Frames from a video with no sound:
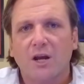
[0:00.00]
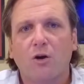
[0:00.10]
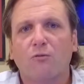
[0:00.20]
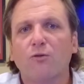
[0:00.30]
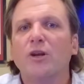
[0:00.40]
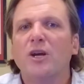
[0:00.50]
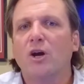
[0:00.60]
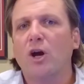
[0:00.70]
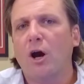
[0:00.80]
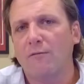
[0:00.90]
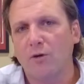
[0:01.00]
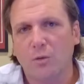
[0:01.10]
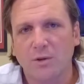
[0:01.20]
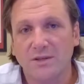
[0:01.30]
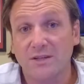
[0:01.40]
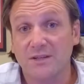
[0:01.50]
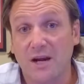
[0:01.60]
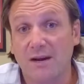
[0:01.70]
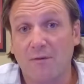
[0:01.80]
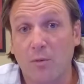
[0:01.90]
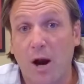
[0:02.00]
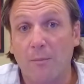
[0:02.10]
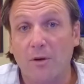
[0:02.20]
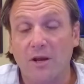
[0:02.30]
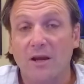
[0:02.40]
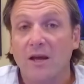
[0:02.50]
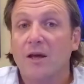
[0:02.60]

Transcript: really uncovering what's inside of a property.